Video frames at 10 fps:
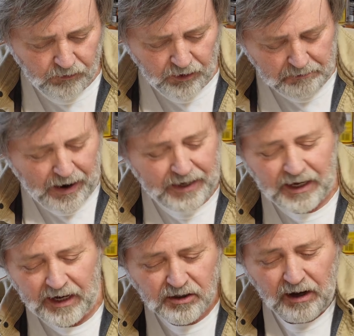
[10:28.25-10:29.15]
In my
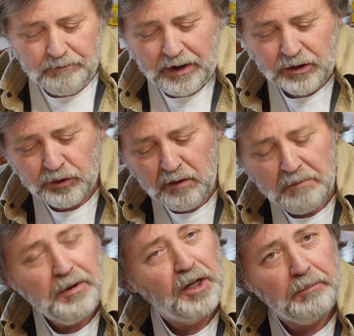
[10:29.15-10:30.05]
case, I'm measuring it
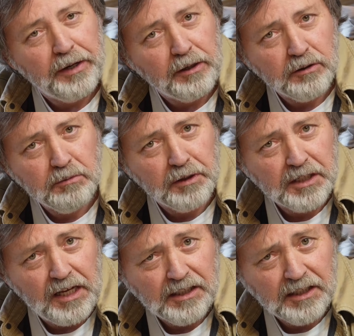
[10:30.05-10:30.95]
with millimeters
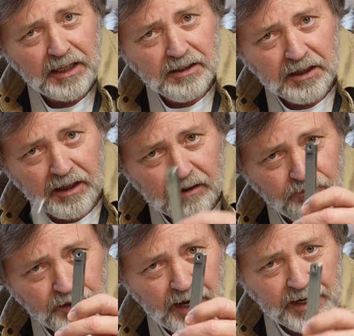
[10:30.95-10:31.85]
because that's the
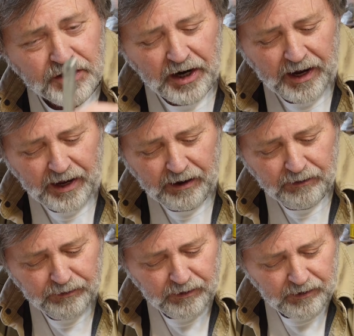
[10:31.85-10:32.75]
gauge I have.